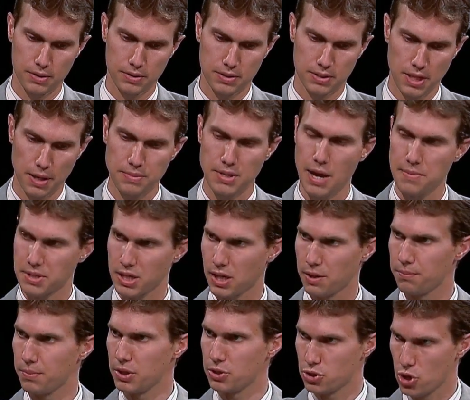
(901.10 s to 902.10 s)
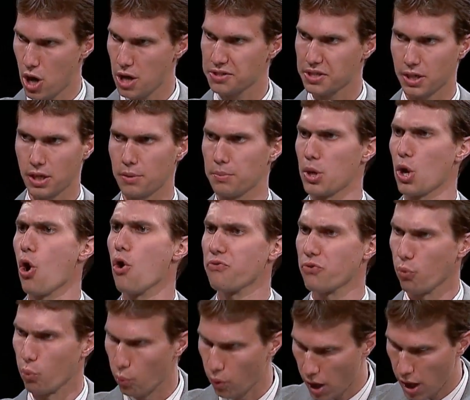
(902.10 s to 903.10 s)
sometimes it can be daunting, it can be
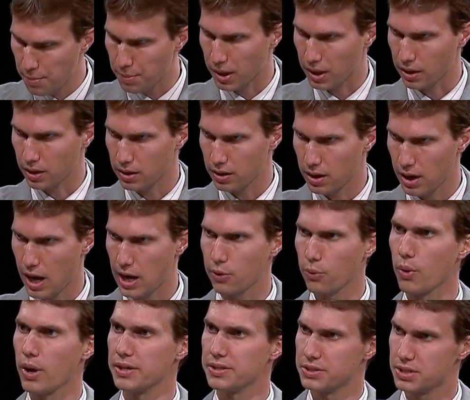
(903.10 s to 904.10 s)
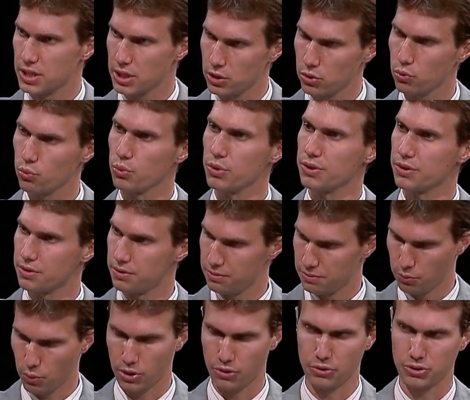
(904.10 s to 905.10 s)
overwhelming. How do I deal with
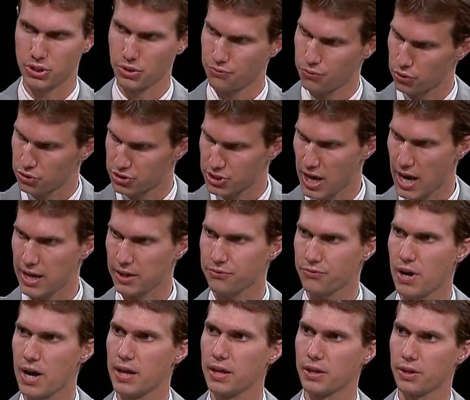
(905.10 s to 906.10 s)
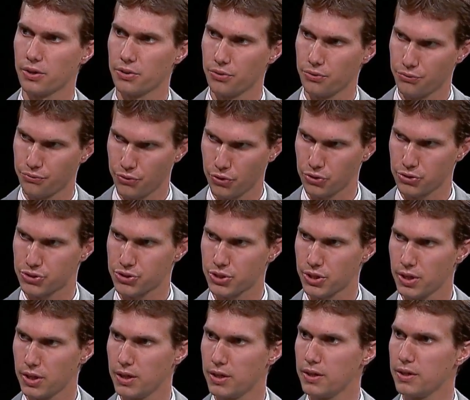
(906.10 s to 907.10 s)
whether it's the first tax filing or the
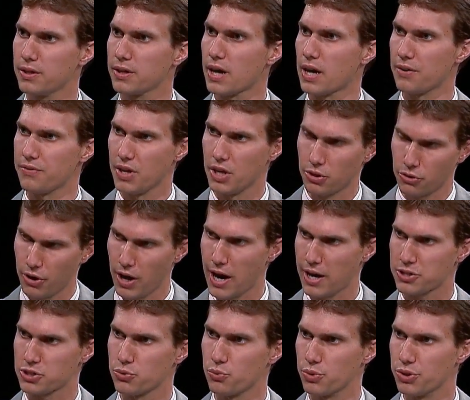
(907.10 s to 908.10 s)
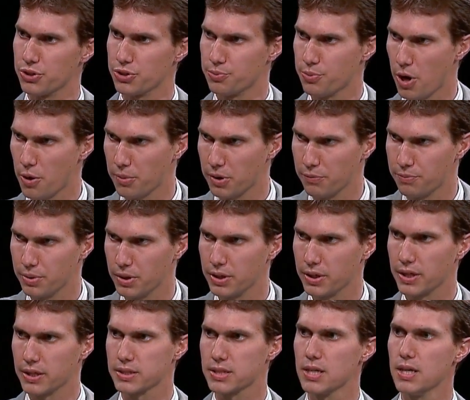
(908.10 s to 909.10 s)
first kind of interaction with the Department of
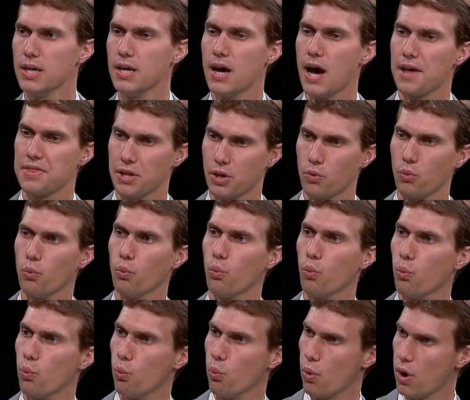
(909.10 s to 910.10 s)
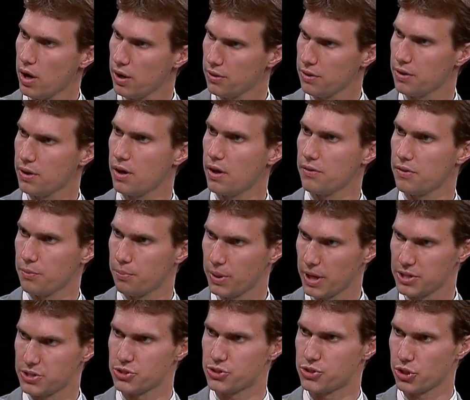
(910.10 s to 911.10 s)
Buildings? I think one of the
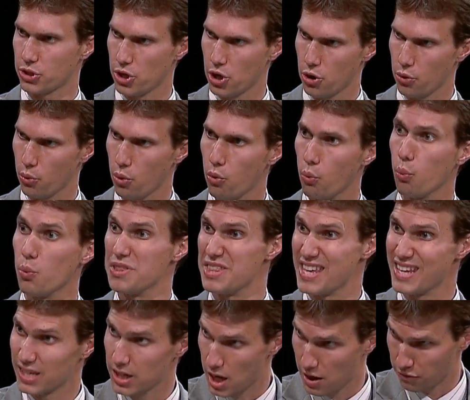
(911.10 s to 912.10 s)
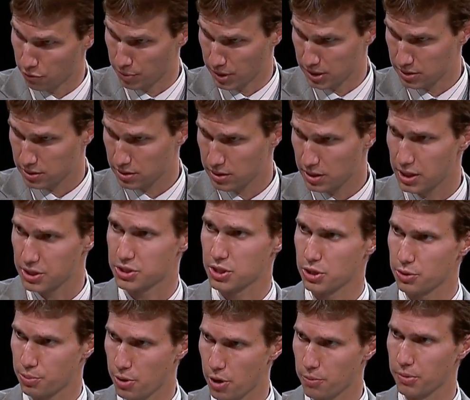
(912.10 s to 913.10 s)
places to go within government is the
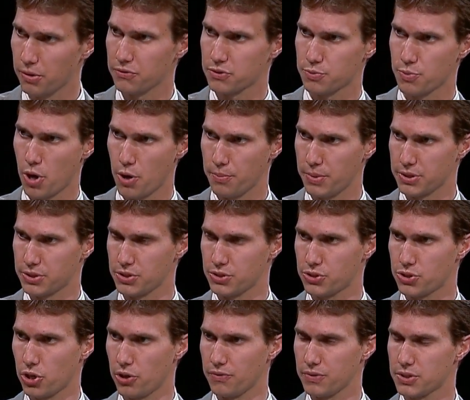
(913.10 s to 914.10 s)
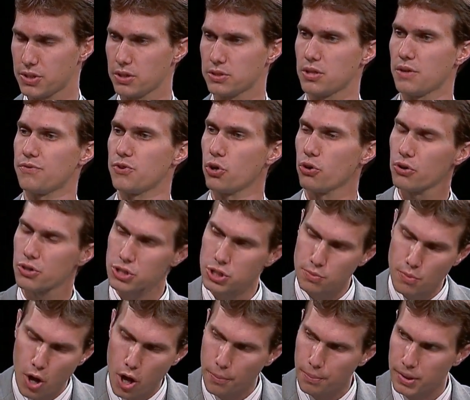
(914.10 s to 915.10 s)
Department of Small Business Services. If you're a
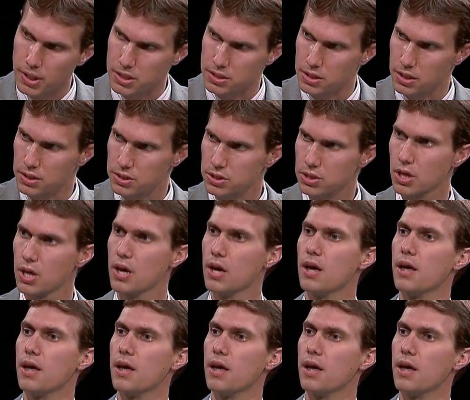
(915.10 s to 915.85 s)
small business,